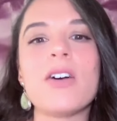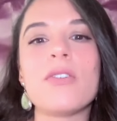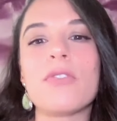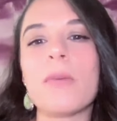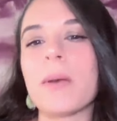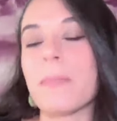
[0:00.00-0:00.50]

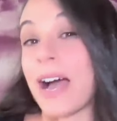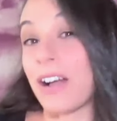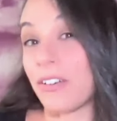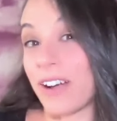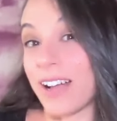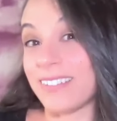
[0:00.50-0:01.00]
from a
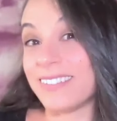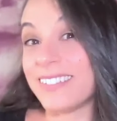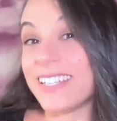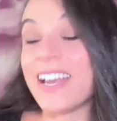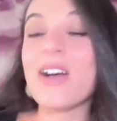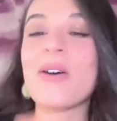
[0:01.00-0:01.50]
background
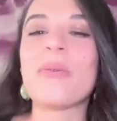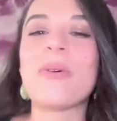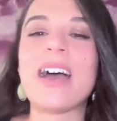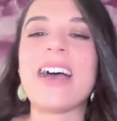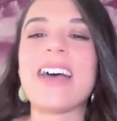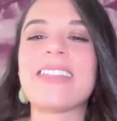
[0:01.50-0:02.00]

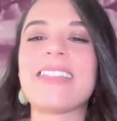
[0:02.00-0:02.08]
where